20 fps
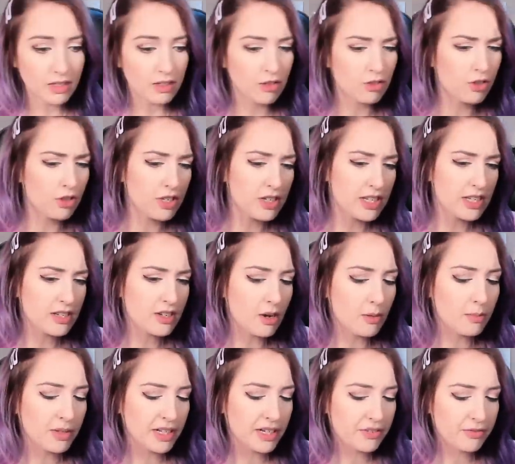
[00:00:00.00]
So this is
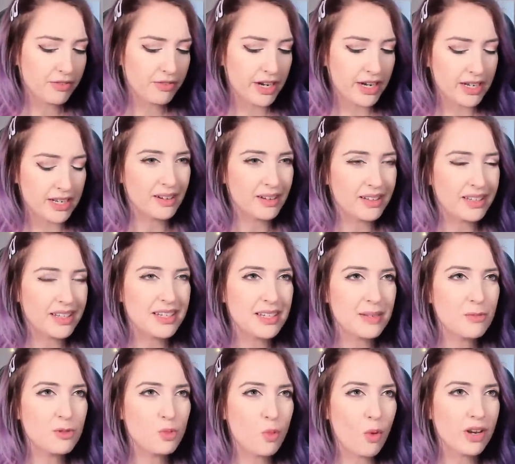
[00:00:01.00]
completely free because The
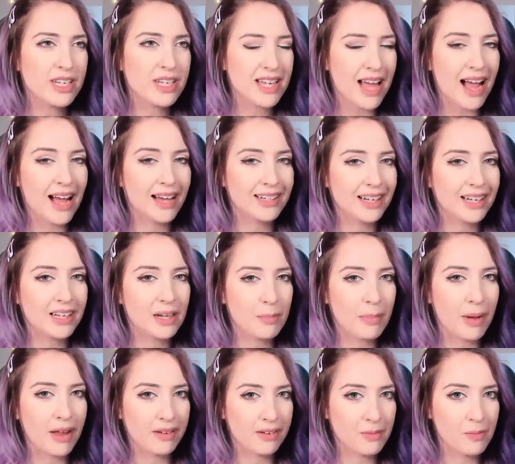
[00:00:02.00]
Sims 1 is kind of like
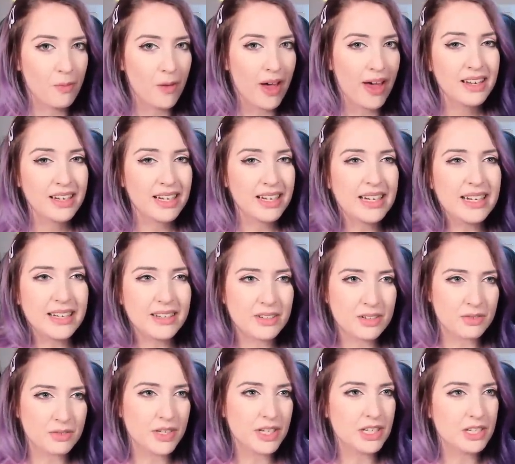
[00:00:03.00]
abandonware. EA
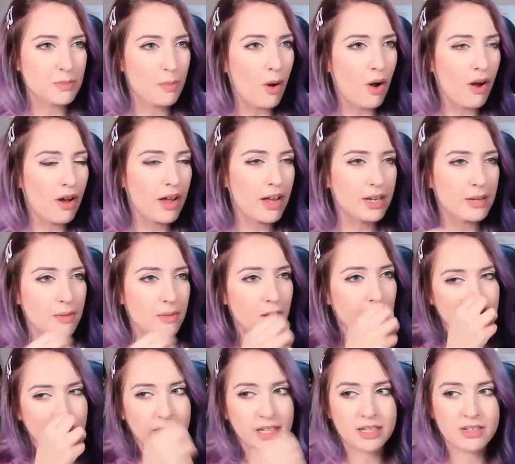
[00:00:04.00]
doesn't really support it
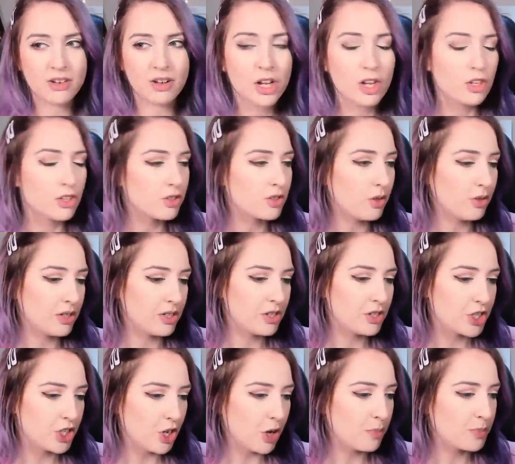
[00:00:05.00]
anymore. It's not sold in
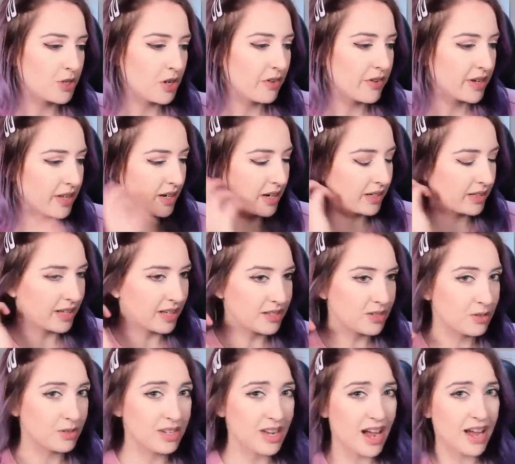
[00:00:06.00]
shops or anything like that,
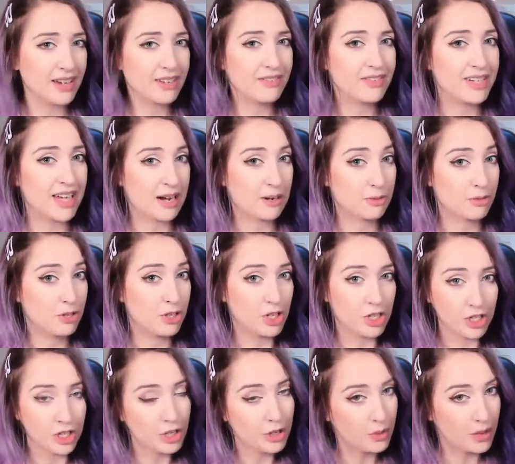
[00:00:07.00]
so it's kind of down to
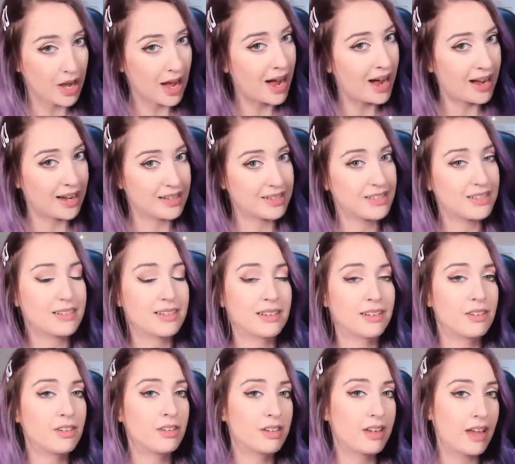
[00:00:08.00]
you guys
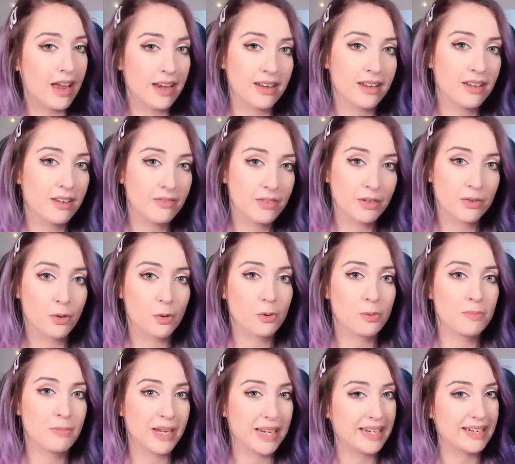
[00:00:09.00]
to get it of your
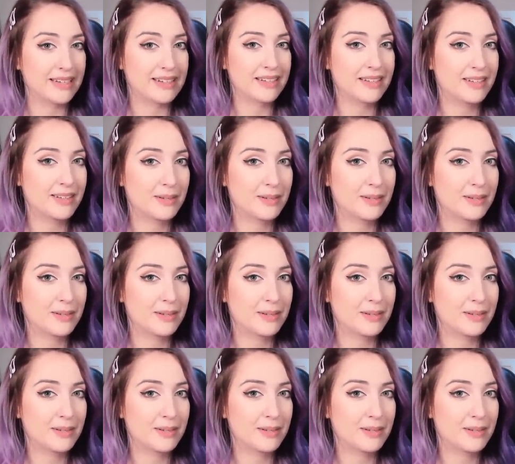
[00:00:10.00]
own means.